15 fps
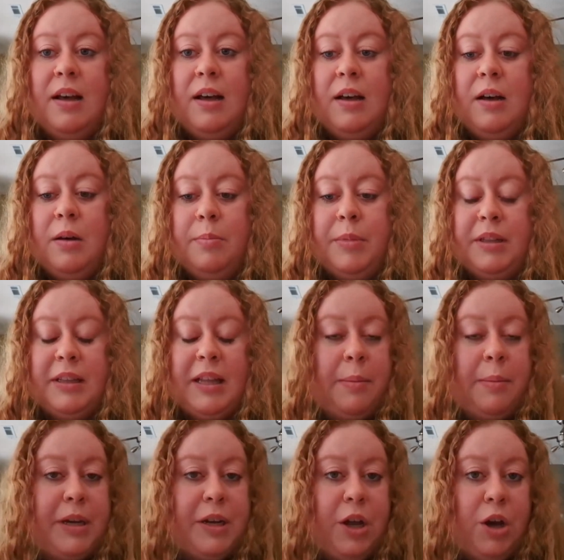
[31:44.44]
let
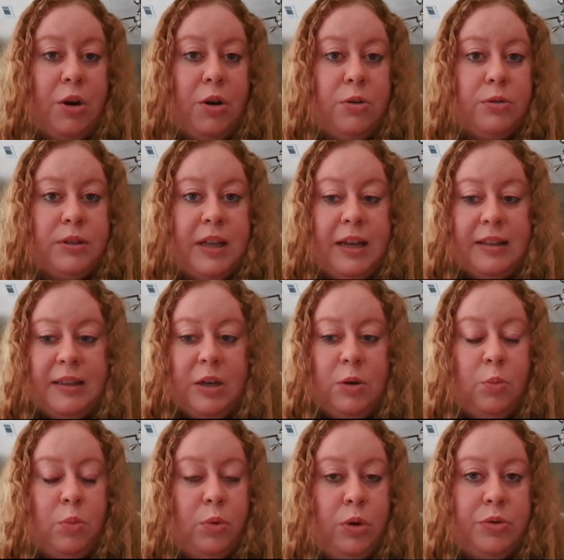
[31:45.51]
me know, let
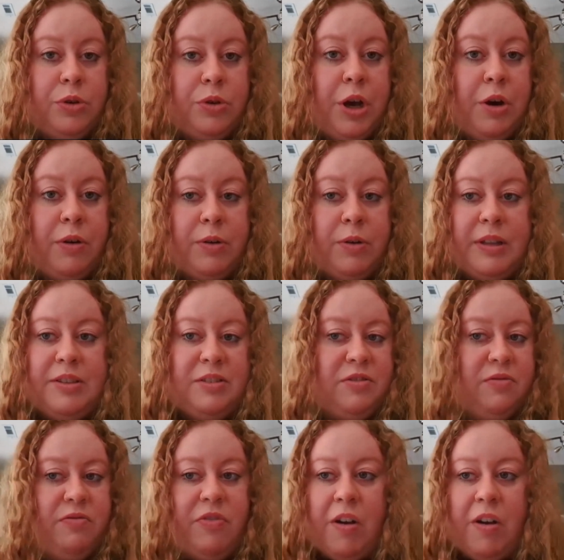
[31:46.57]
Lynn Wooten know, and
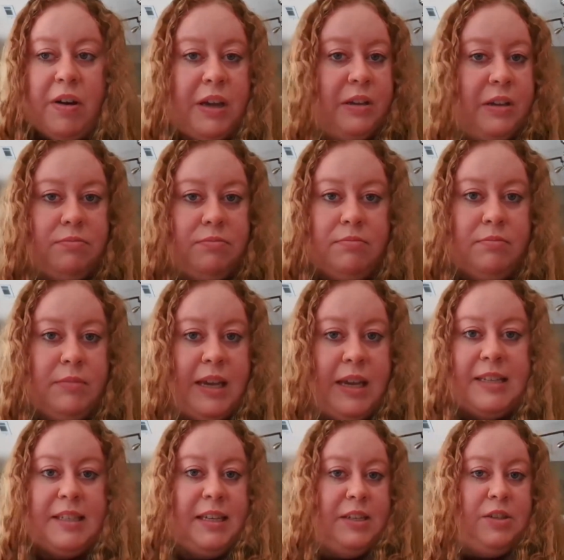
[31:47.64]
it's very
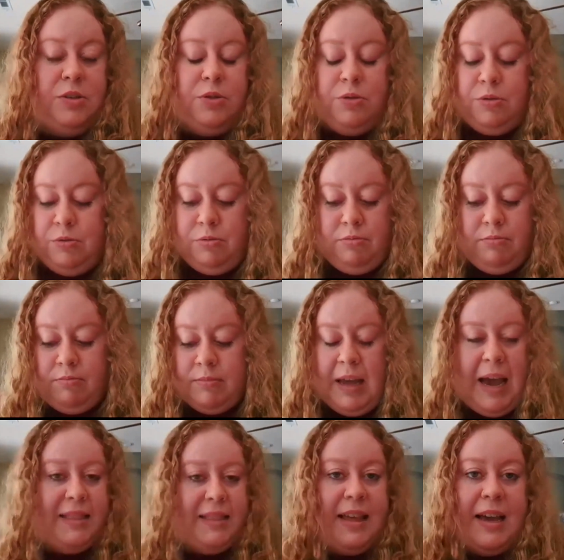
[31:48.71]
easy to
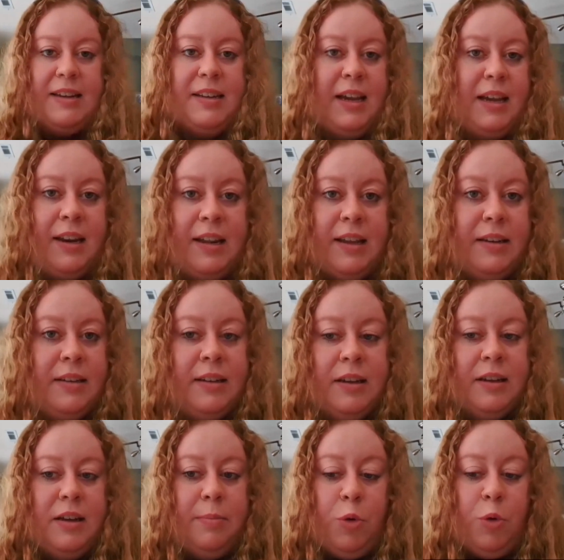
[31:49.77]
add that date in,
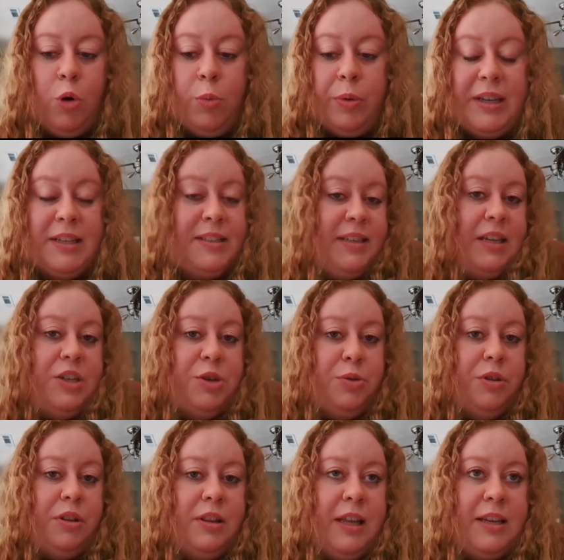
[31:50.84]
or we can send you
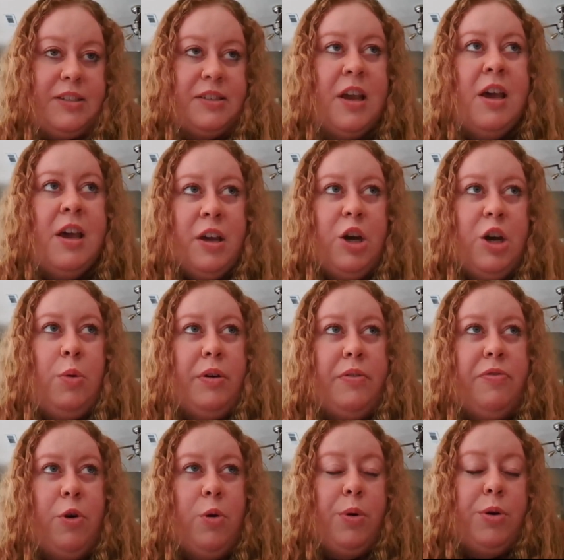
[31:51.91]
the list. Going
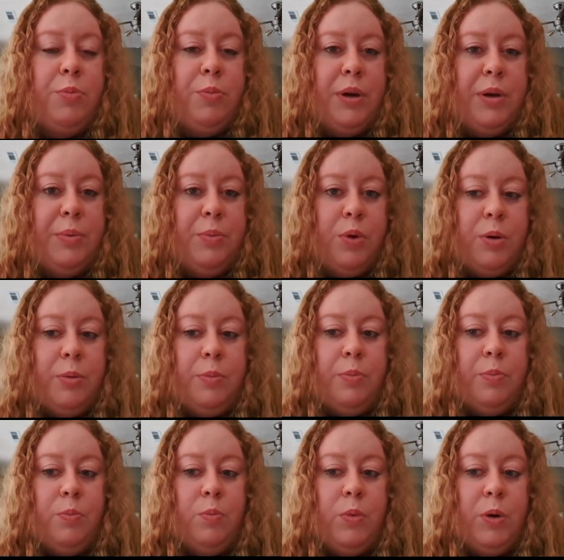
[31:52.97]
forward, we will,
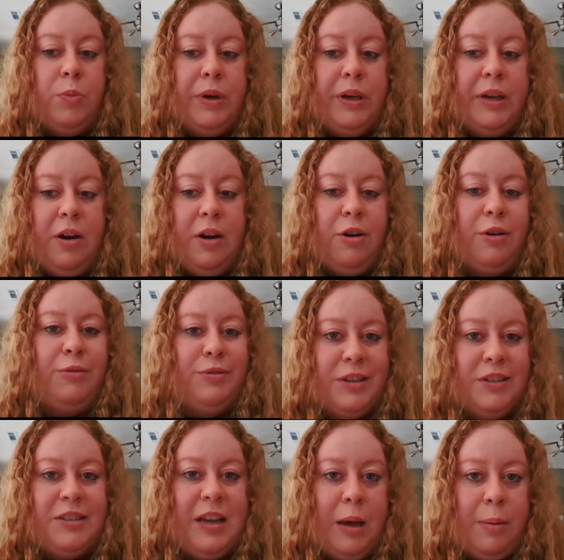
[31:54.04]
when we are
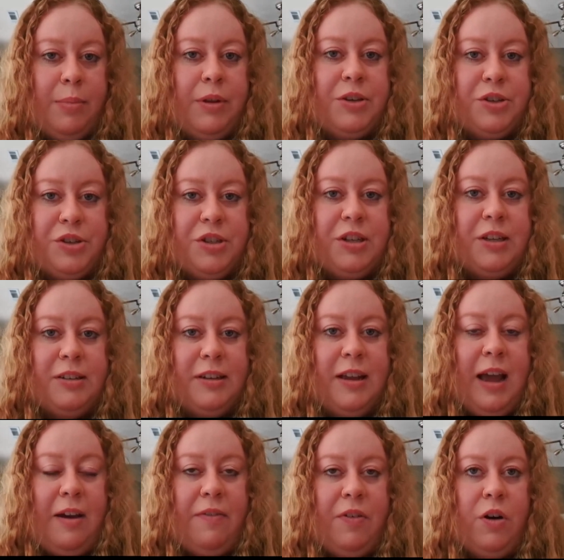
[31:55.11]
established and
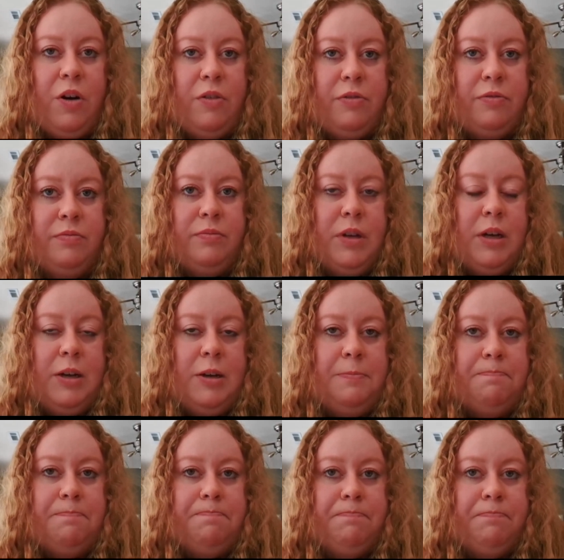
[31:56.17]
have our
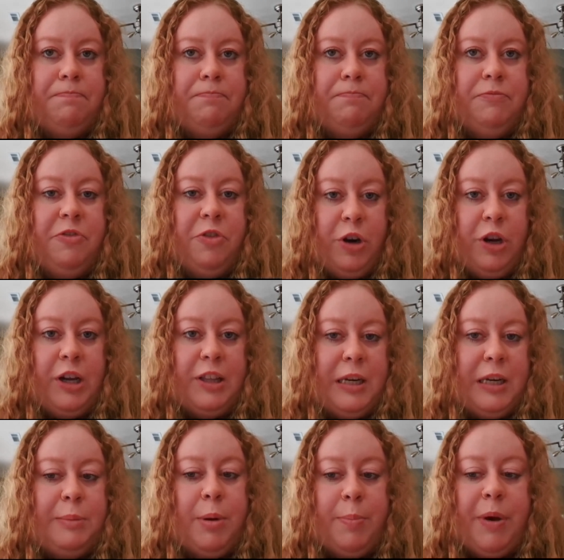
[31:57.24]
footing a
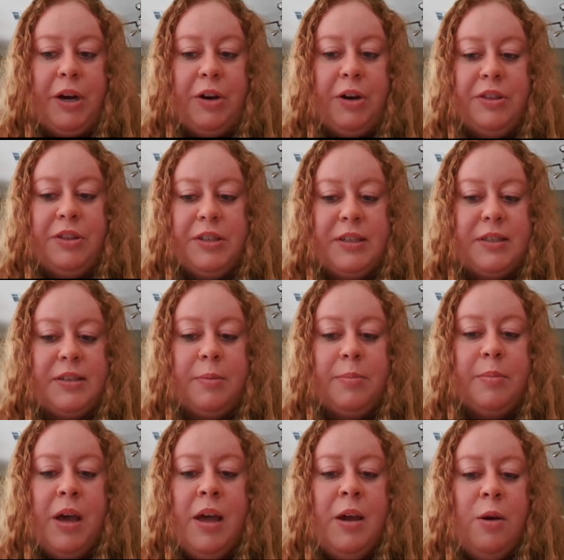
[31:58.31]
little bit better in the
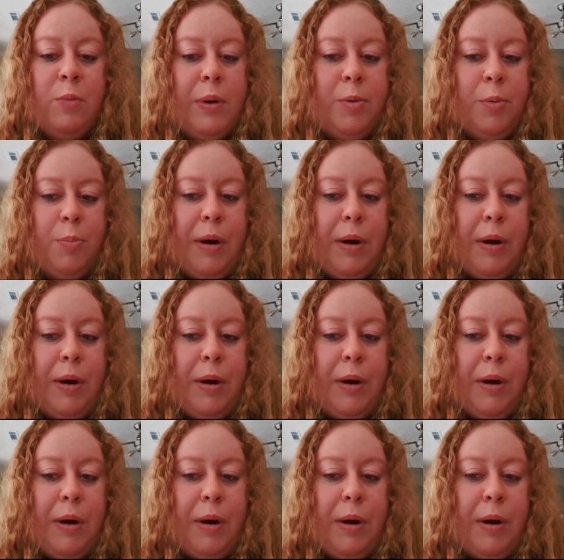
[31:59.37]
system, we will